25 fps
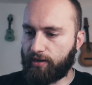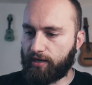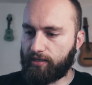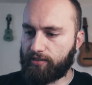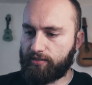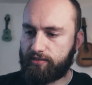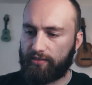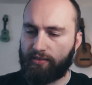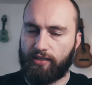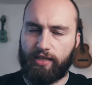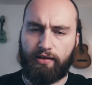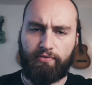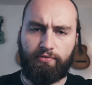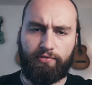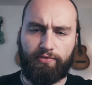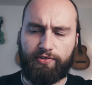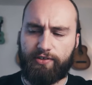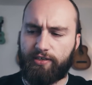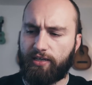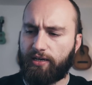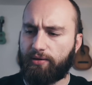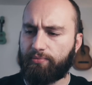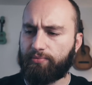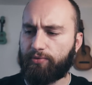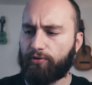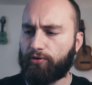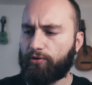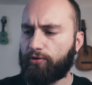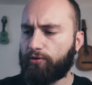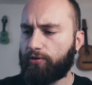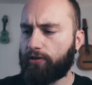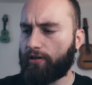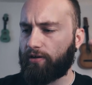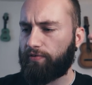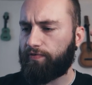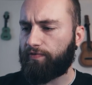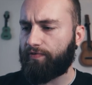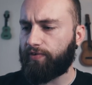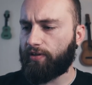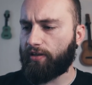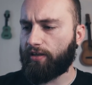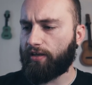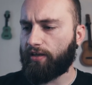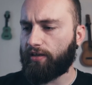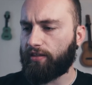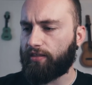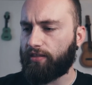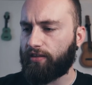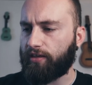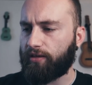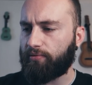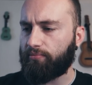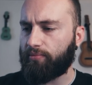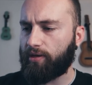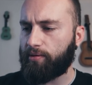I still haven't set up the whole affiliate thing.